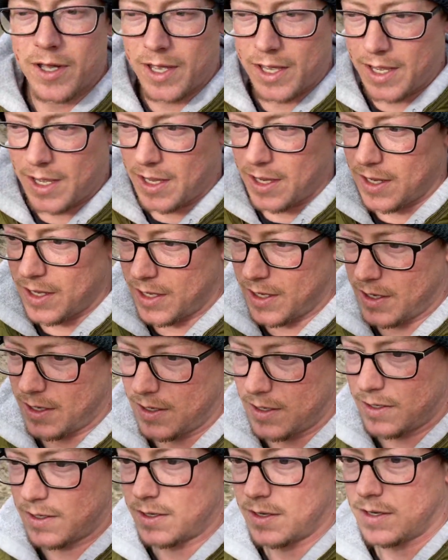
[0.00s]

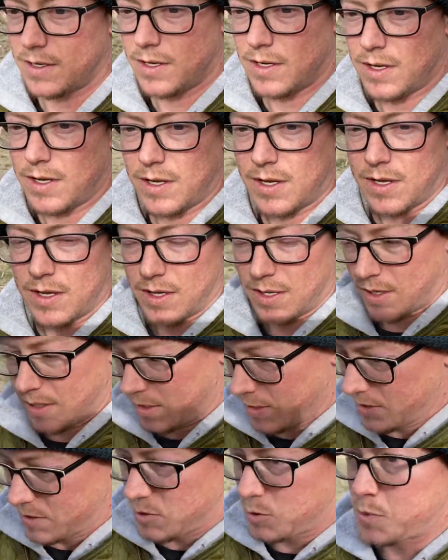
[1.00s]

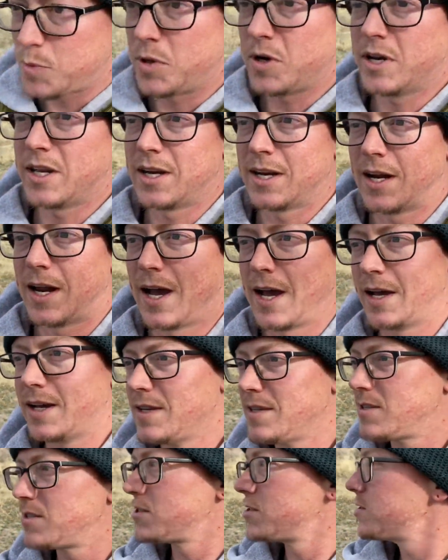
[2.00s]
and it's pretty
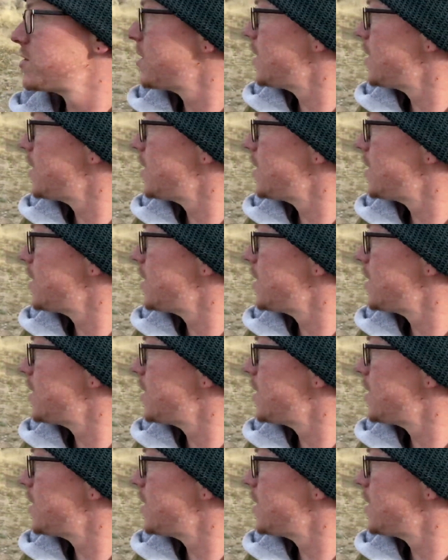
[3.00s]
nice.